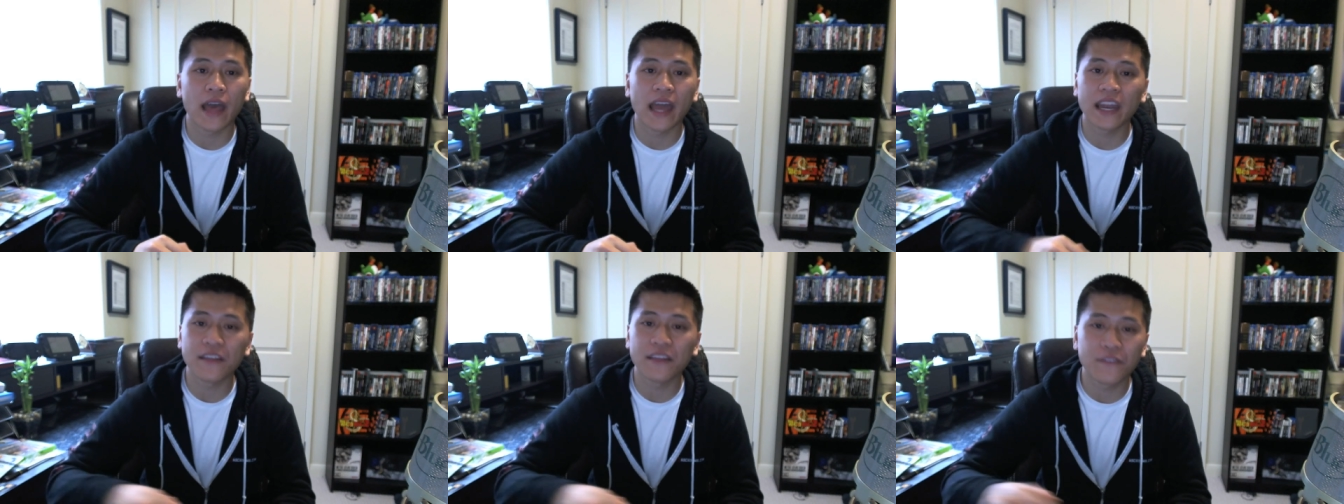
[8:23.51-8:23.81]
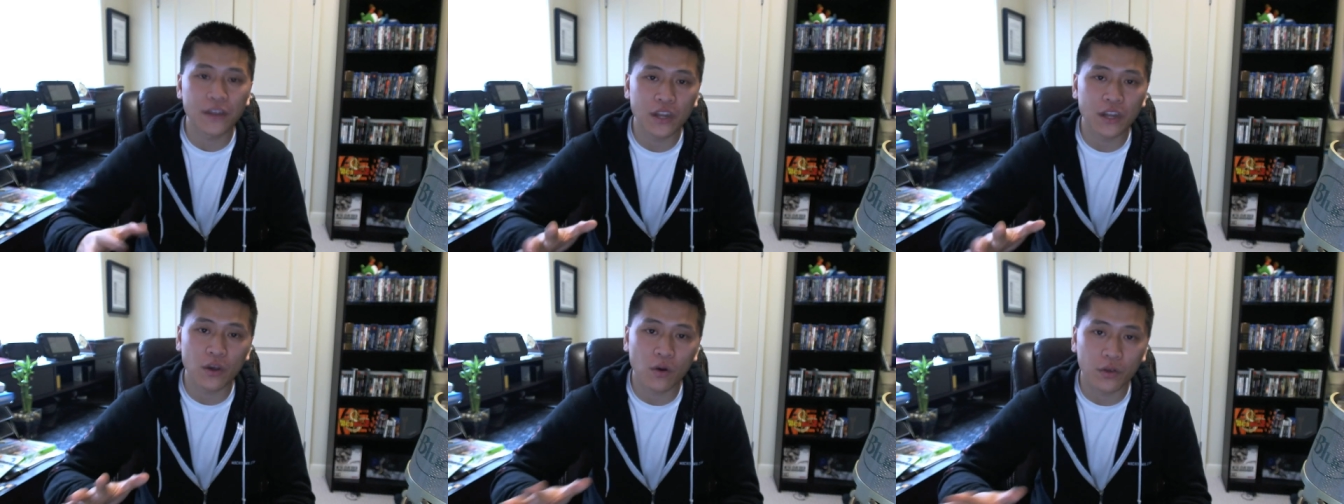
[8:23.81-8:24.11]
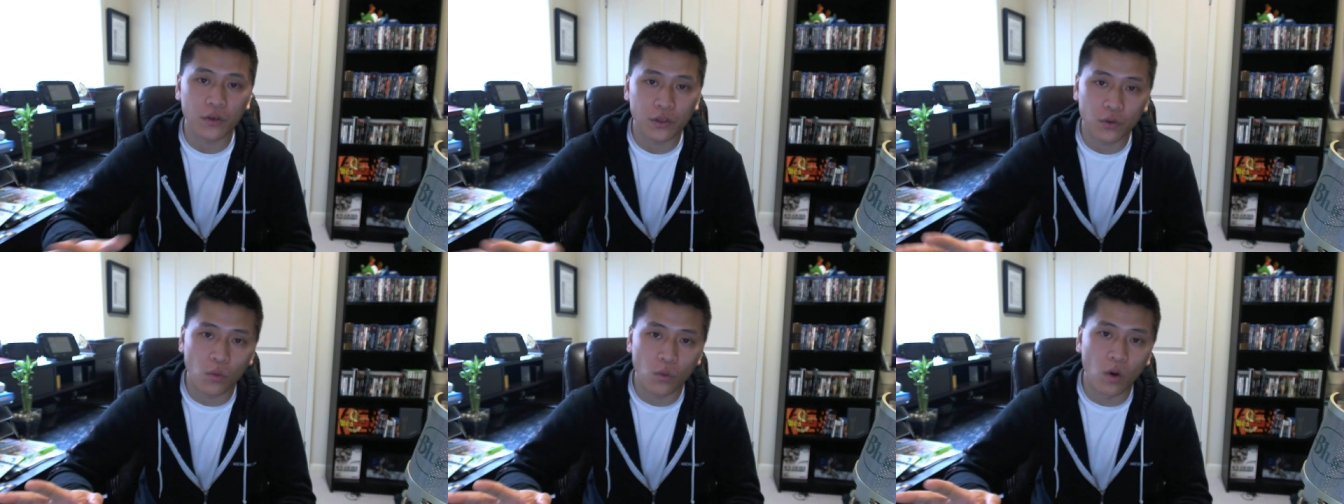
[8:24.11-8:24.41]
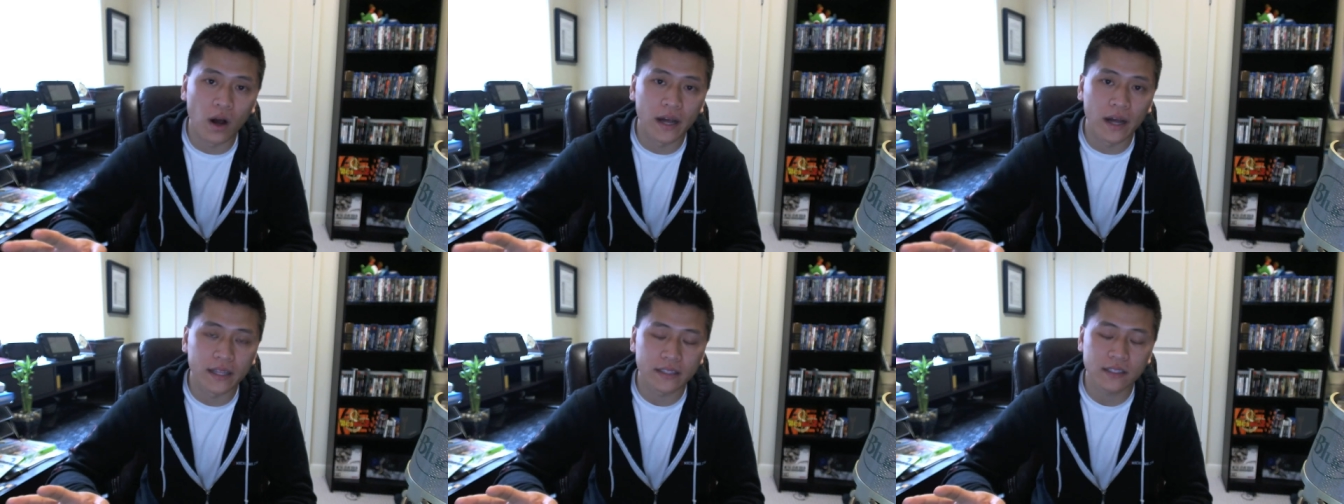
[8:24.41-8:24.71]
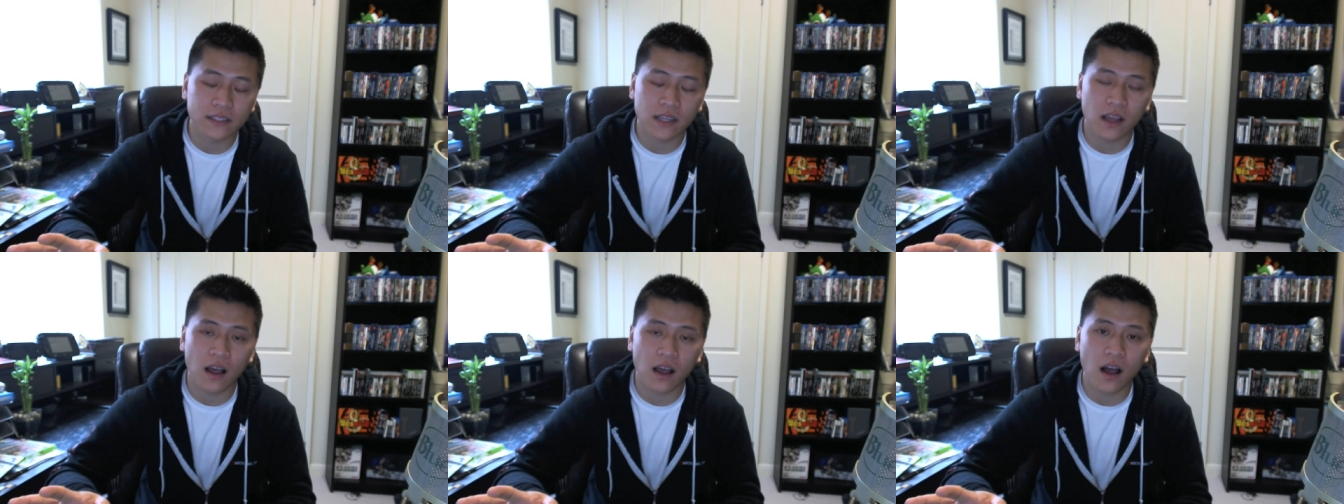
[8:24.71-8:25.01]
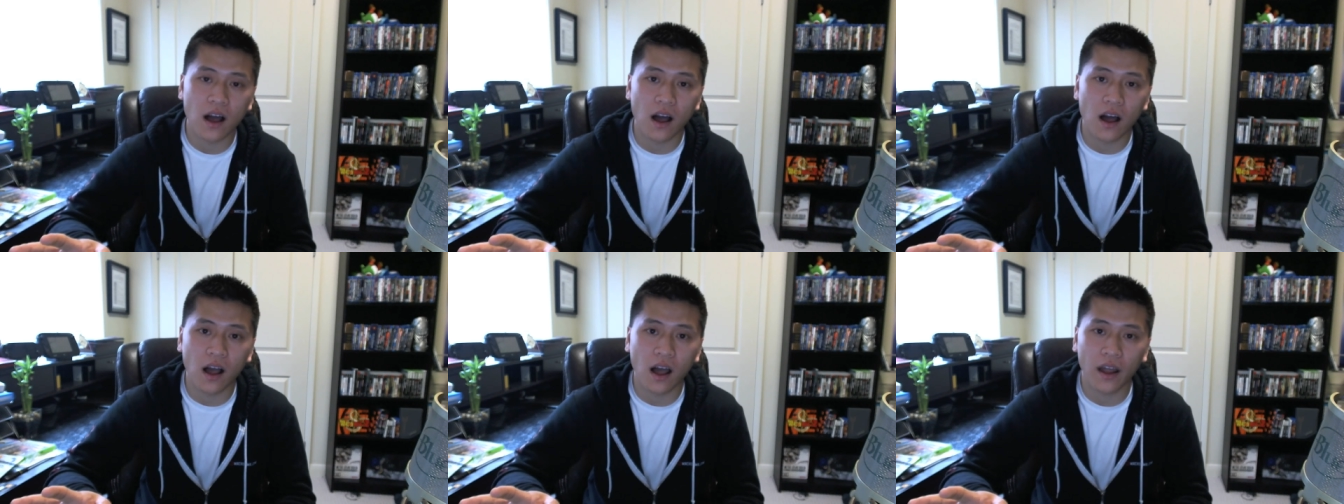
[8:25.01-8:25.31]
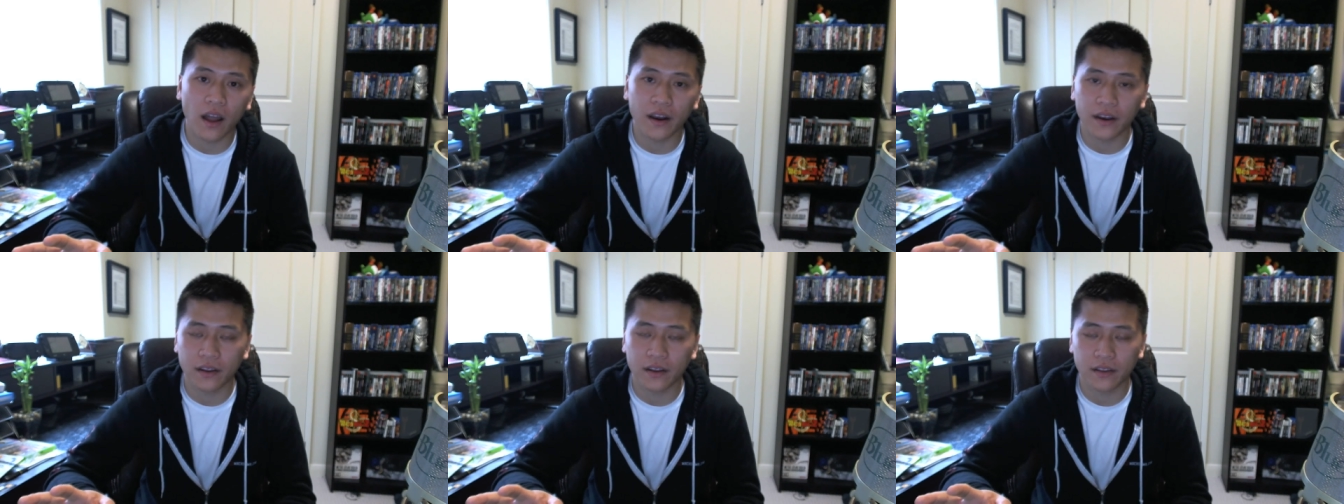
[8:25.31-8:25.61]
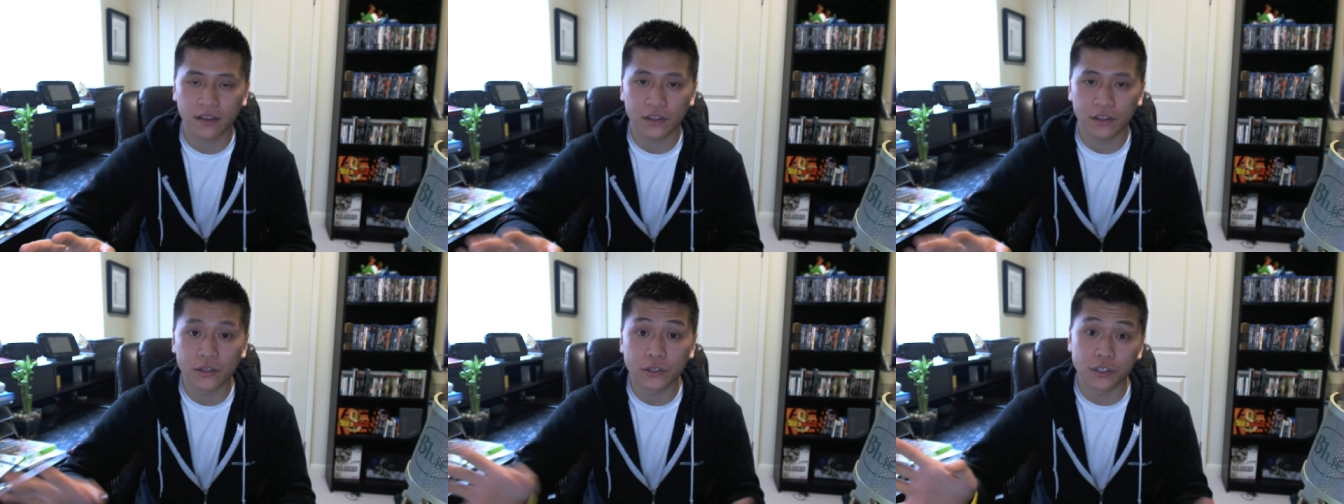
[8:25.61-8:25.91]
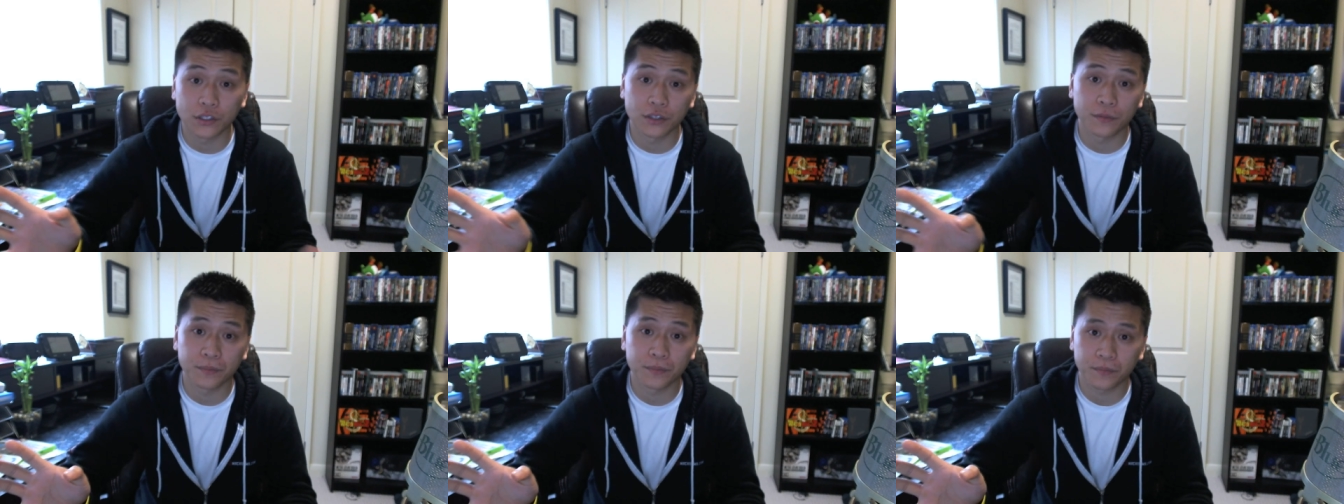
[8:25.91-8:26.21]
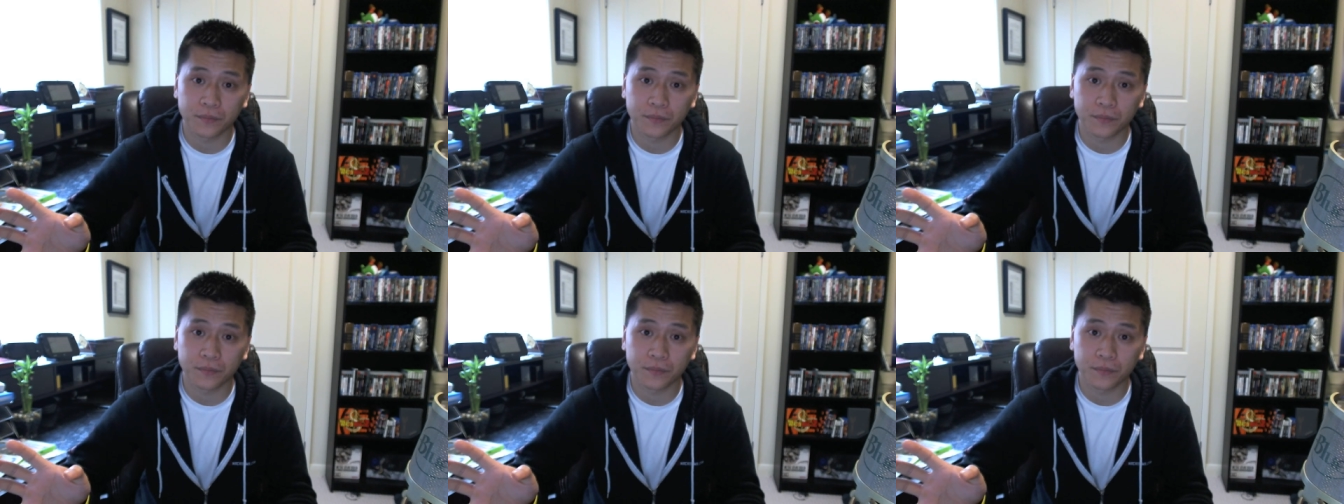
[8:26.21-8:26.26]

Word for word: any video you want on YouTube.